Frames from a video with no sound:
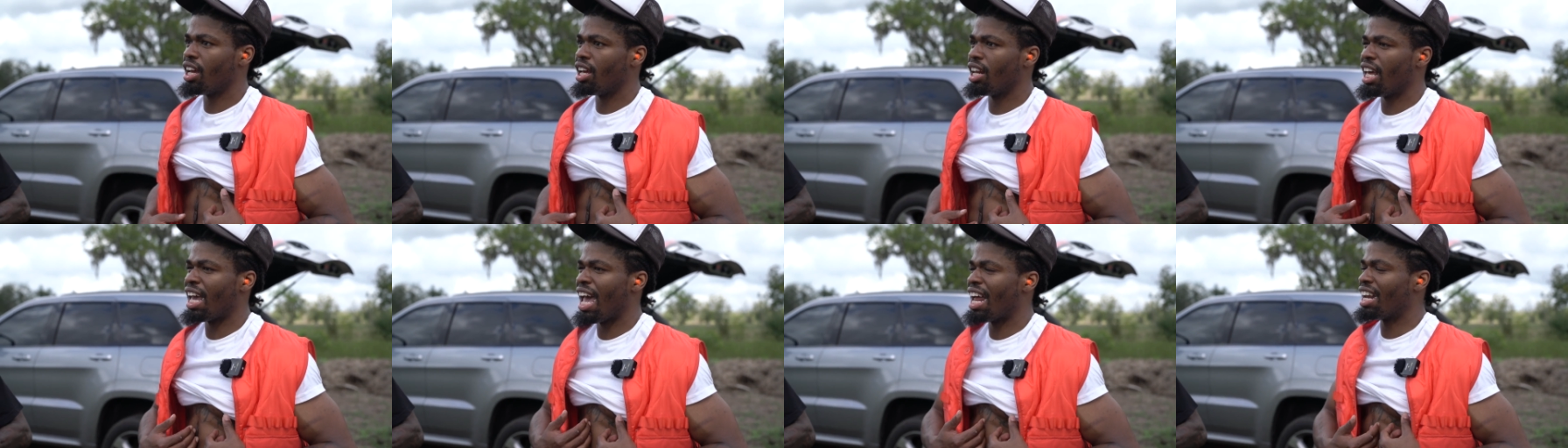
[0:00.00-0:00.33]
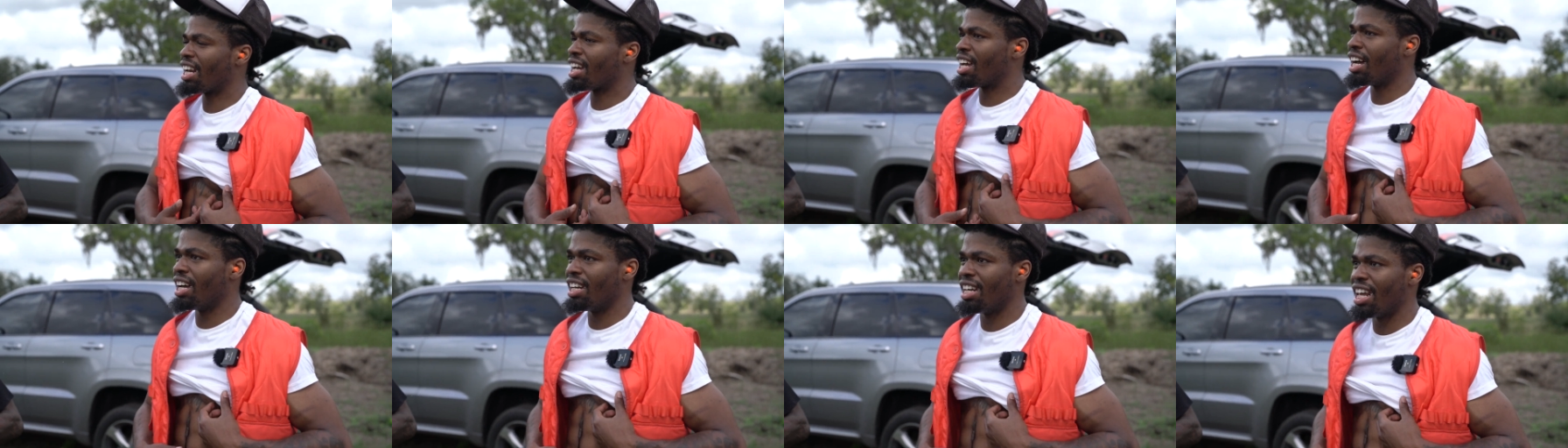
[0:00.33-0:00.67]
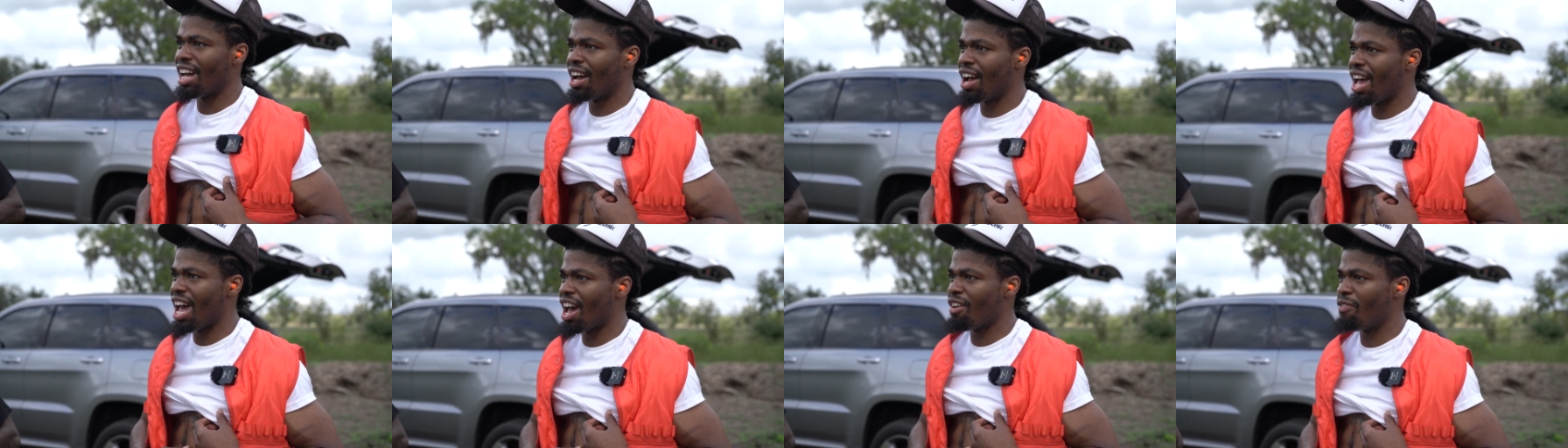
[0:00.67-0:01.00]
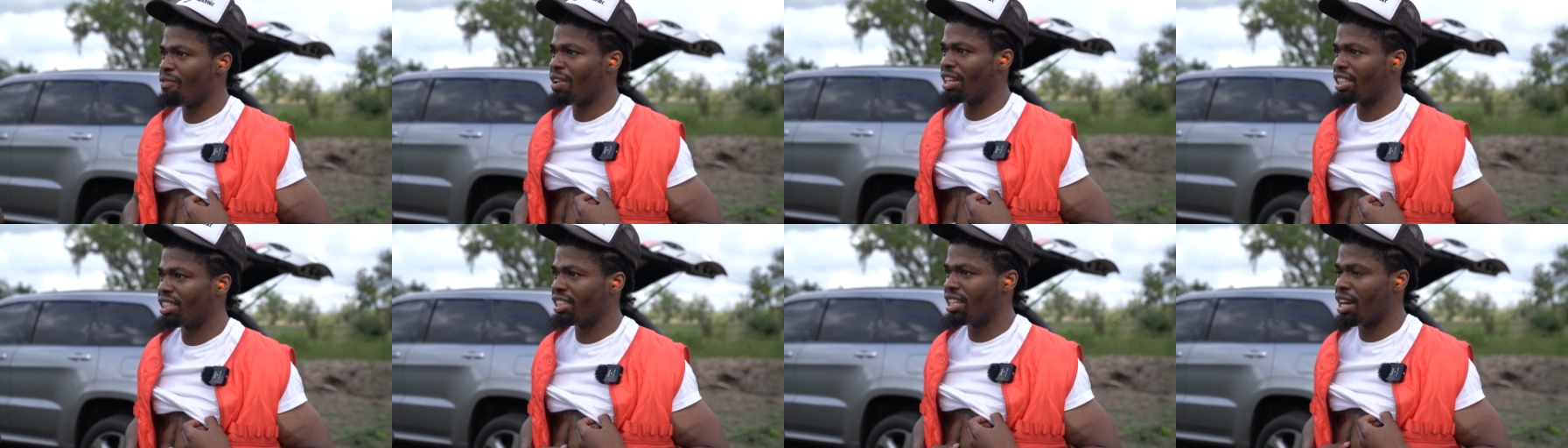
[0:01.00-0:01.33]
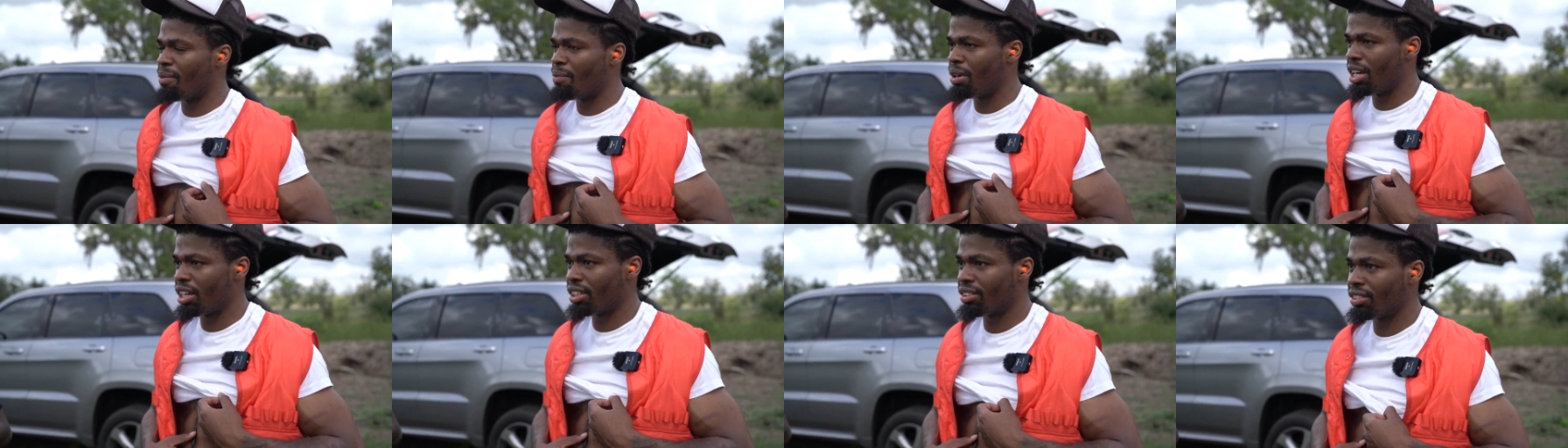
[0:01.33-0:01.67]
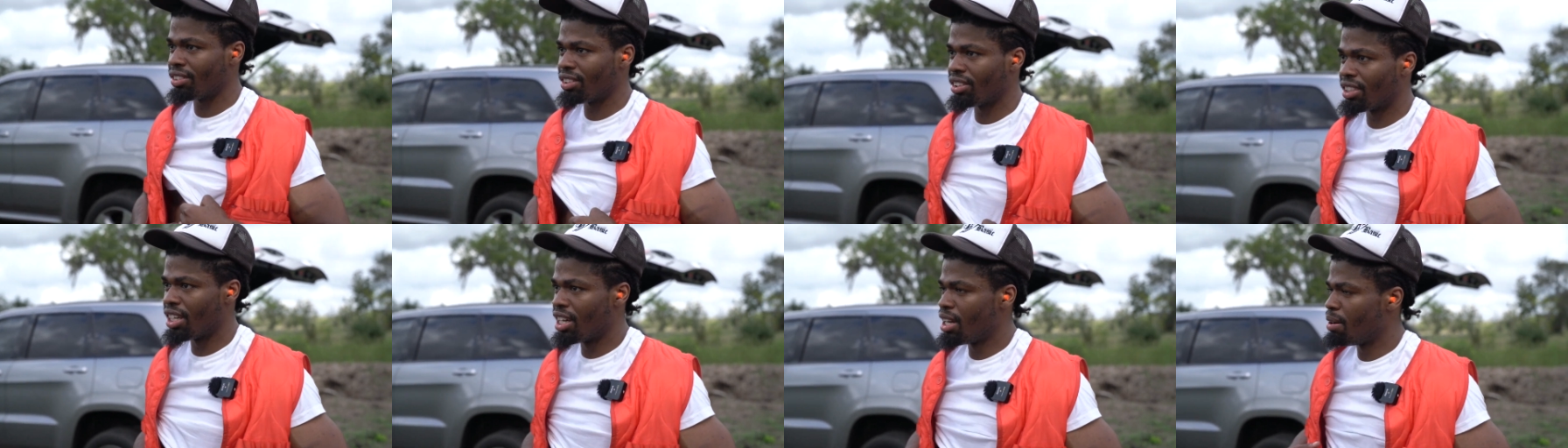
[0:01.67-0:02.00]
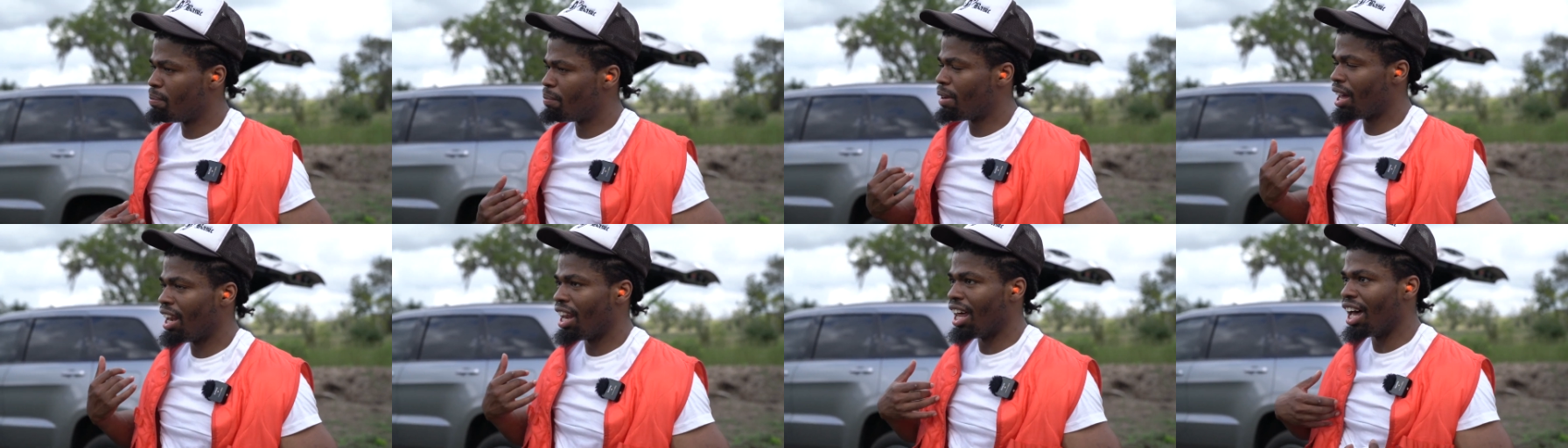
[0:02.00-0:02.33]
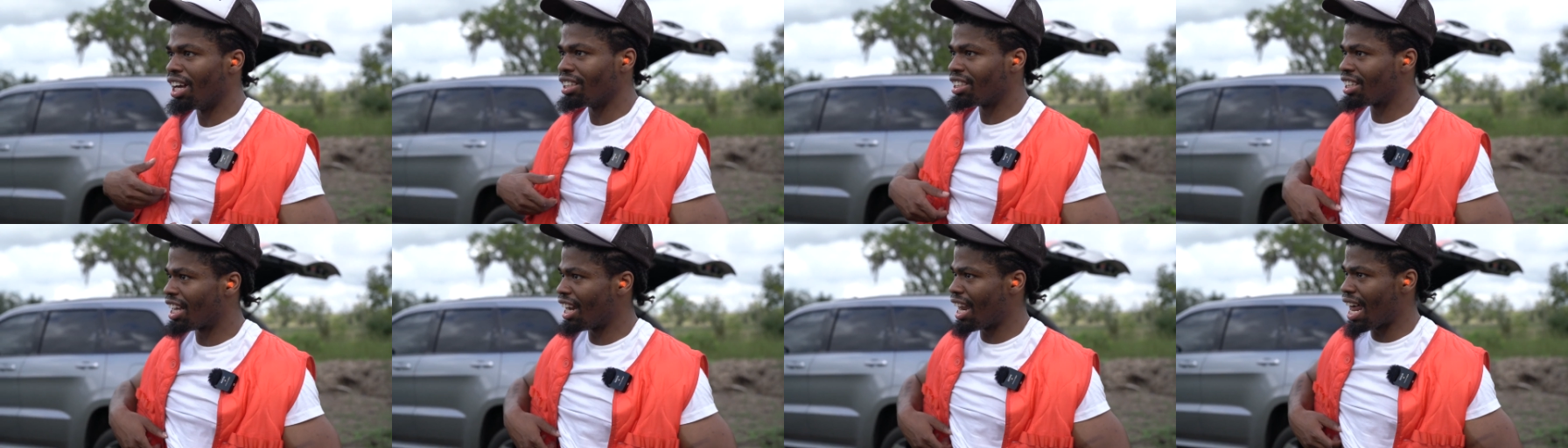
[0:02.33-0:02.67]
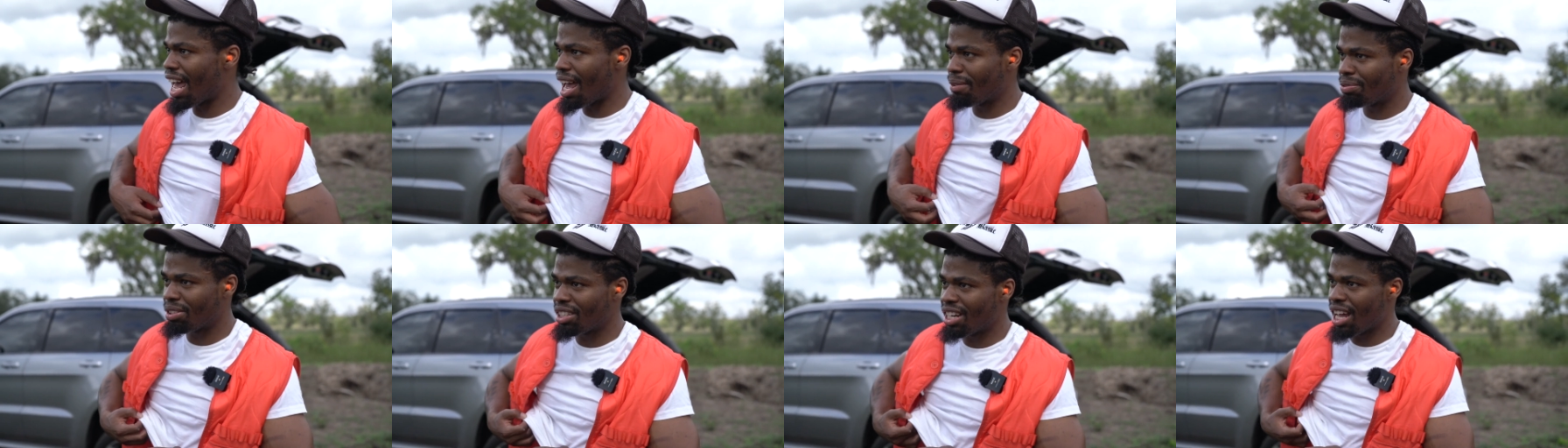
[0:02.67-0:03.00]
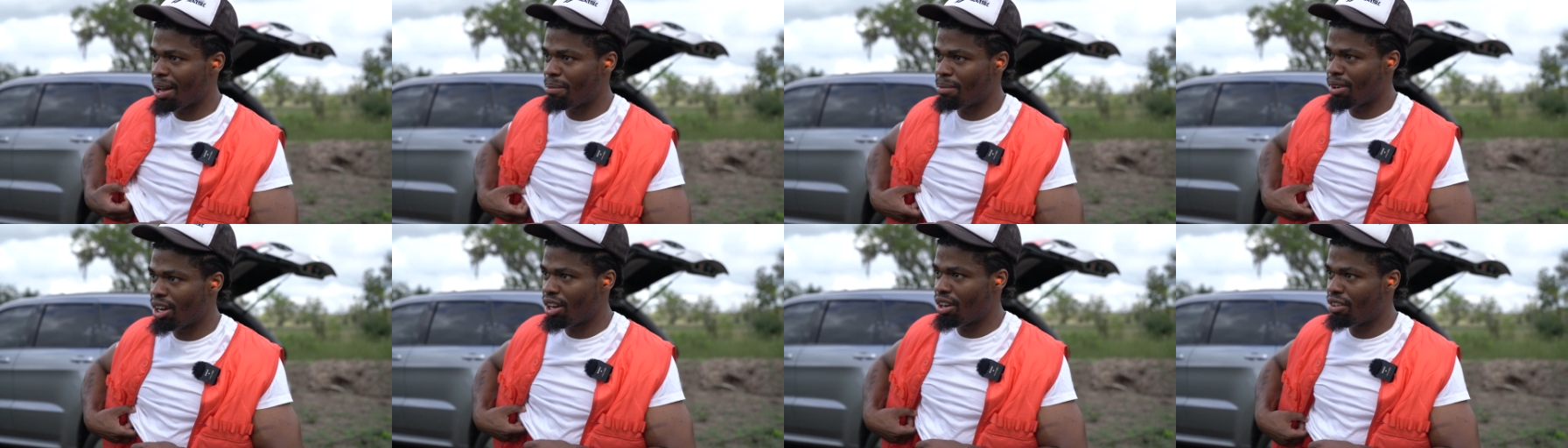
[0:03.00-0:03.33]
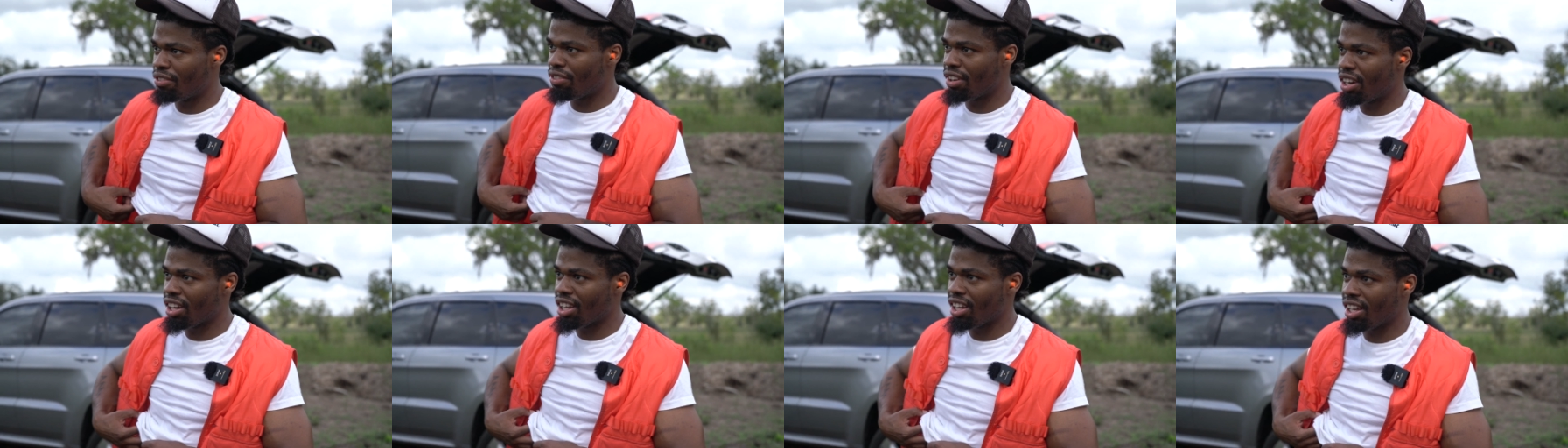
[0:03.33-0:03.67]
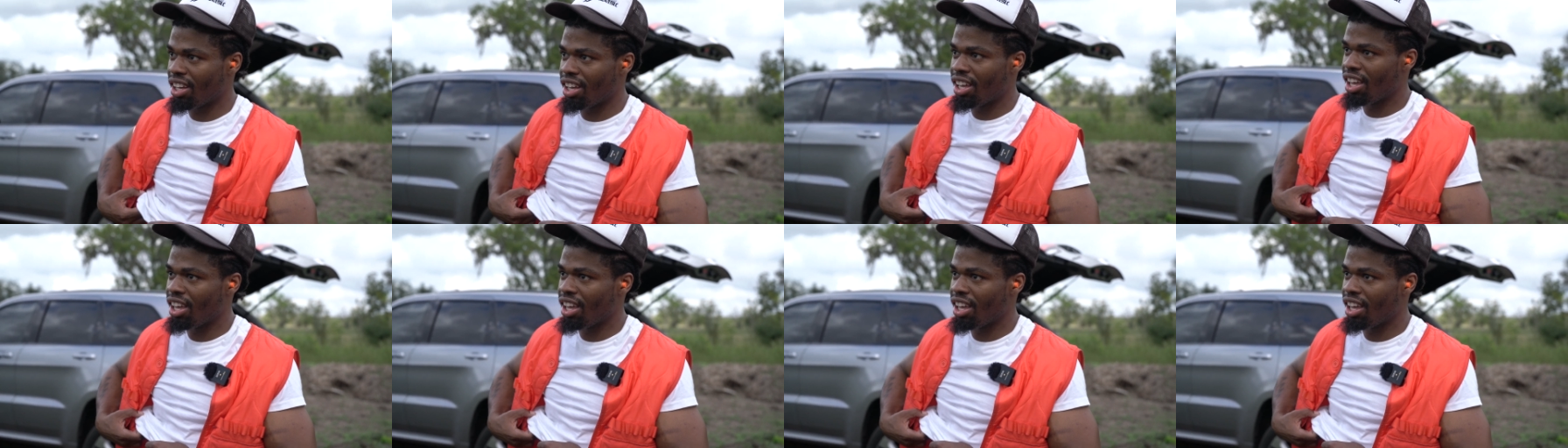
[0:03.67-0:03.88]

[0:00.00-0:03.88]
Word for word: They had to cut down half my stomach. My lungs collapsed in that motherfucker.